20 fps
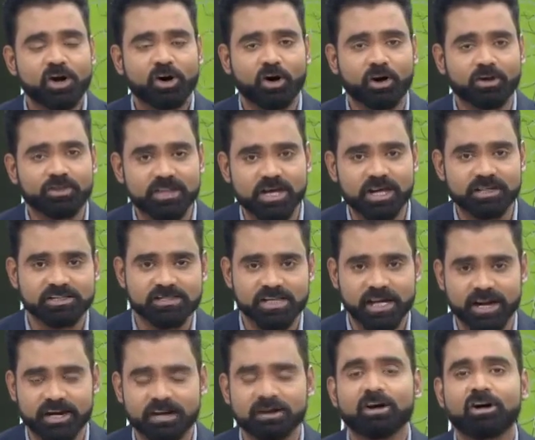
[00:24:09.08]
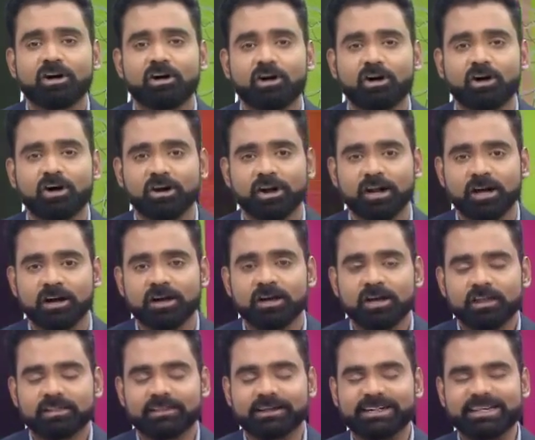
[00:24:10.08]
on the other side on
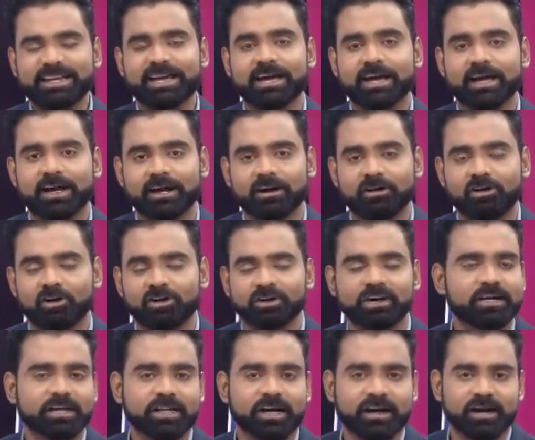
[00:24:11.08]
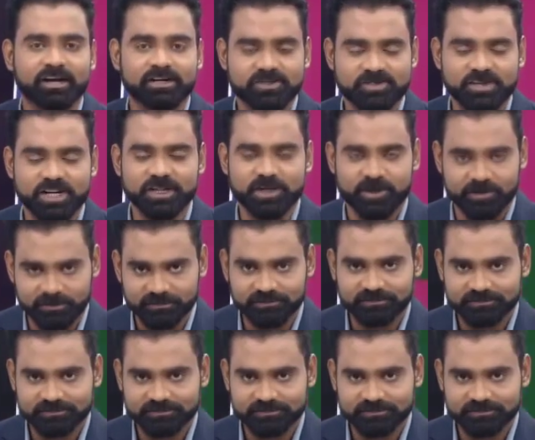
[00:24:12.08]
the day ahead on India Ahead. Stay tuned.